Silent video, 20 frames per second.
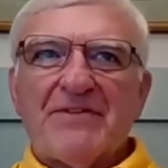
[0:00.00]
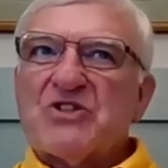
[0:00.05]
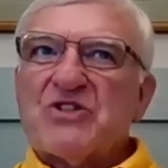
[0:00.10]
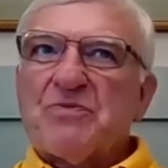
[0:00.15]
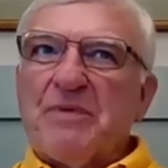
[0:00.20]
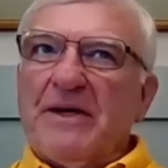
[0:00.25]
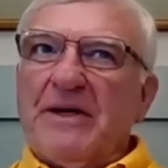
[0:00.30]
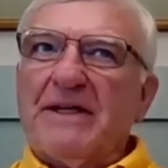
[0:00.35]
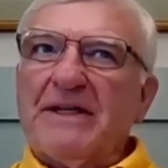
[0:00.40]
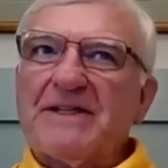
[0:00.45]

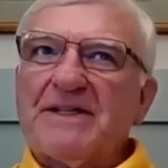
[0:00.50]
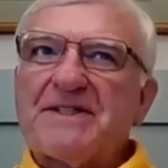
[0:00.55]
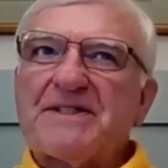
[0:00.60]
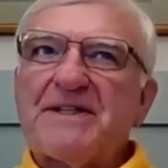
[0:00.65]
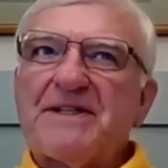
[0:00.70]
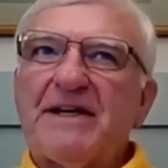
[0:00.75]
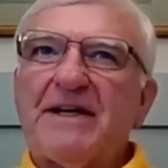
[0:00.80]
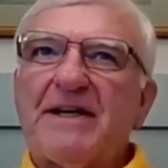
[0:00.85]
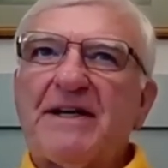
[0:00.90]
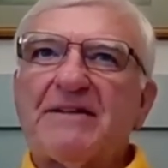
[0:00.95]
I've
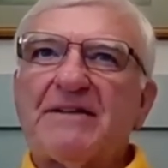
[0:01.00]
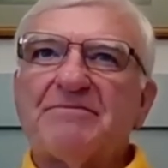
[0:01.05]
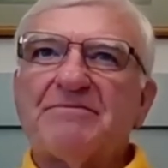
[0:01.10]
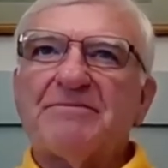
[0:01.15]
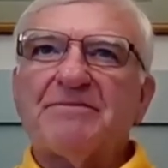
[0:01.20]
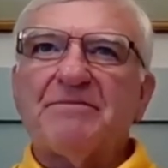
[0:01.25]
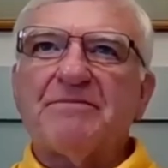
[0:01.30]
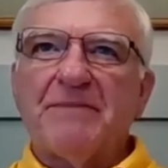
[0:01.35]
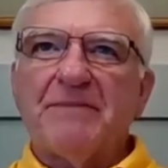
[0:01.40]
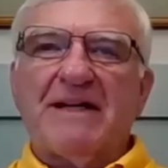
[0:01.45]
experienced
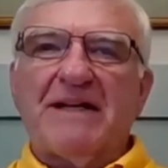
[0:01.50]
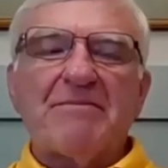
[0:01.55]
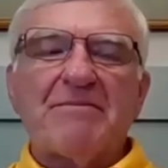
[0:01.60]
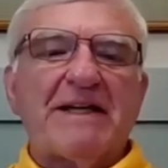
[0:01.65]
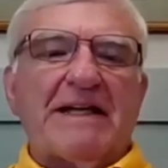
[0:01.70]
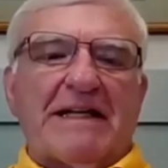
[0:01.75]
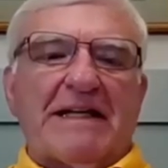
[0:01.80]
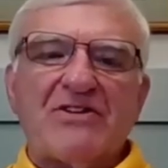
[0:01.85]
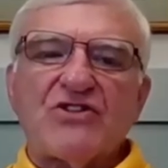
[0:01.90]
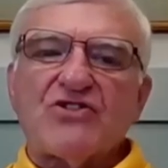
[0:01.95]

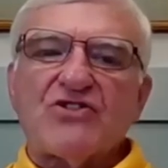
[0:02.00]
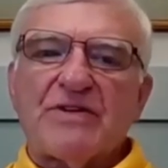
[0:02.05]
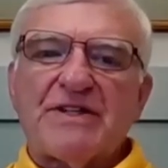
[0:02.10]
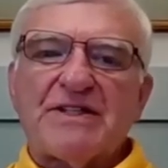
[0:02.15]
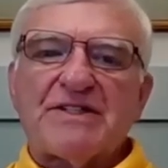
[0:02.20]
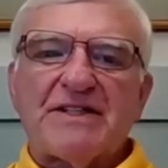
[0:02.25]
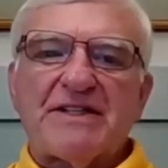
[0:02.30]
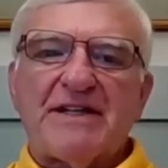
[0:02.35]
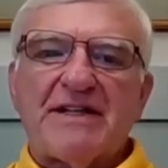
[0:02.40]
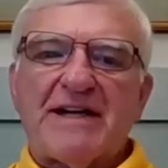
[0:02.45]
many, many
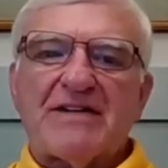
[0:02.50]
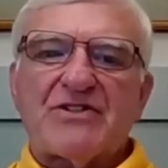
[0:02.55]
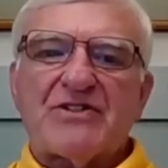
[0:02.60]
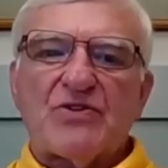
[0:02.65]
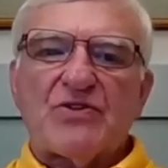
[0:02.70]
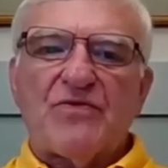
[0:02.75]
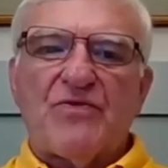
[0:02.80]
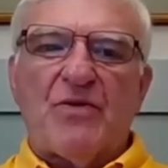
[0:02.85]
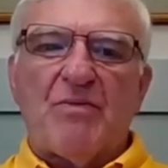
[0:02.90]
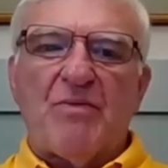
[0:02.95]
injuries in
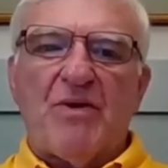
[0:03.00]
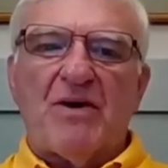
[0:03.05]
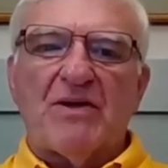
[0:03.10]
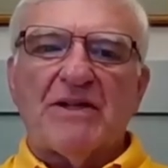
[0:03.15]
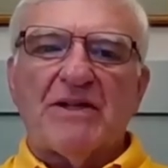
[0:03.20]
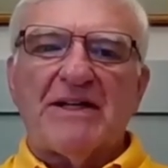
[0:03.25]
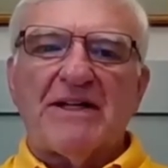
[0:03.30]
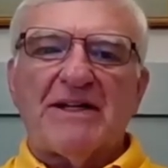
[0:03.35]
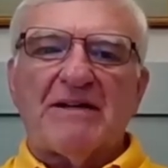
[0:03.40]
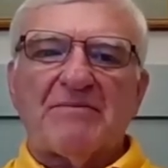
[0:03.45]
the National
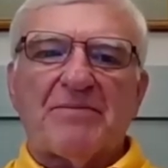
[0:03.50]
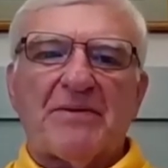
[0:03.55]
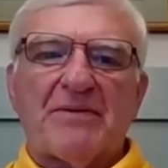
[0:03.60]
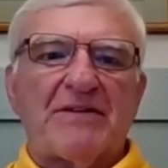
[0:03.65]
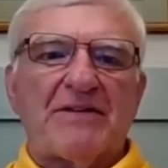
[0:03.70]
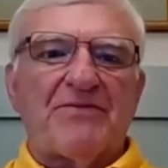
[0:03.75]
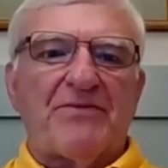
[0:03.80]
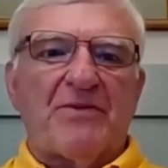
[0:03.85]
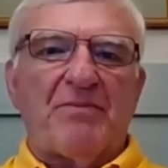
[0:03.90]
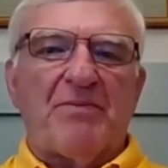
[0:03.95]
Football
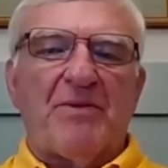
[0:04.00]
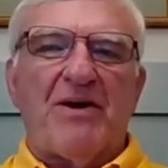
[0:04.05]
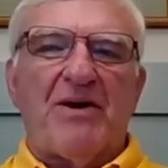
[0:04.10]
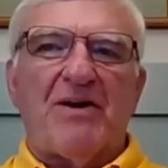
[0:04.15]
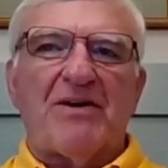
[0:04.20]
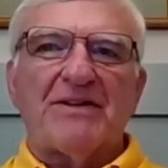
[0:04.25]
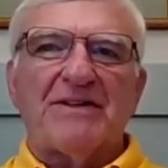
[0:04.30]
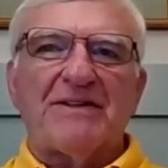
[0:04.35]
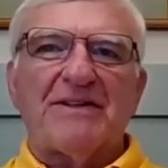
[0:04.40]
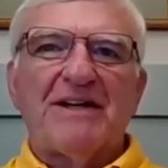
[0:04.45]
League and playing
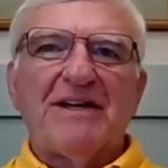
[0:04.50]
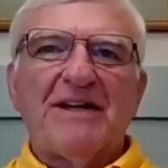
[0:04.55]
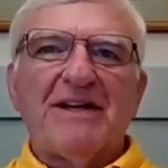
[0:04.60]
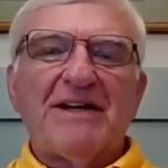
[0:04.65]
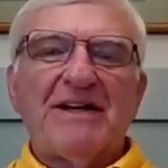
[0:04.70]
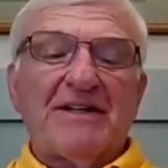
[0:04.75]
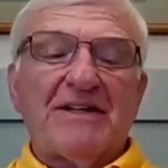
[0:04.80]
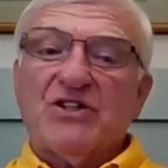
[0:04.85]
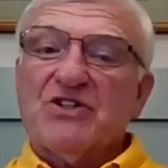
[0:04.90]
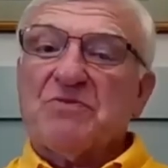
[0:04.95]
football
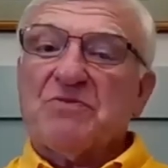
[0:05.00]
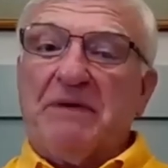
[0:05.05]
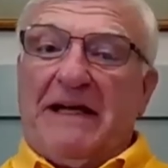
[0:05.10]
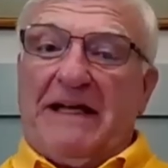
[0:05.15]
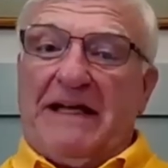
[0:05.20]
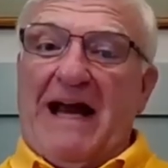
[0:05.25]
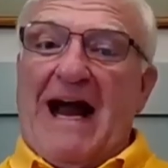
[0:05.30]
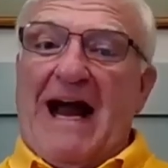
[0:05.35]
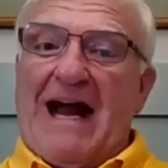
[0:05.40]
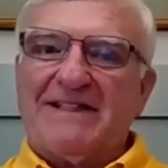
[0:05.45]
and
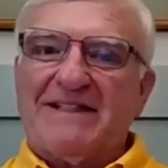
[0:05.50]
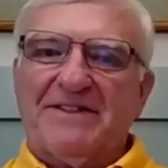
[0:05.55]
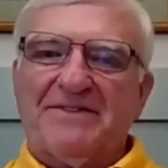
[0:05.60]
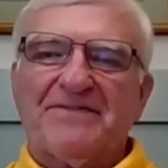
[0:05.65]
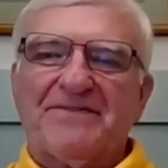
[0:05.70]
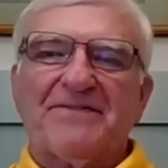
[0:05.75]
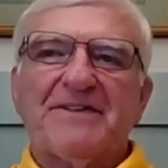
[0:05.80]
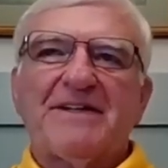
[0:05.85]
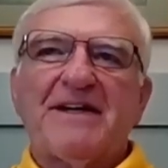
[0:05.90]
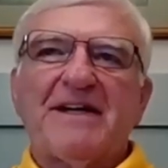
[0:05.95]
just being
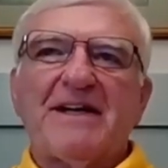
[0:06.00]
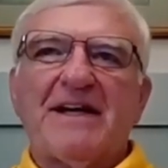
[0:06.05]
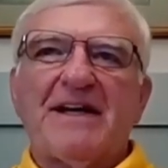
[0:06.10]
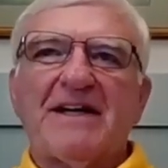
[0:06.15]
active.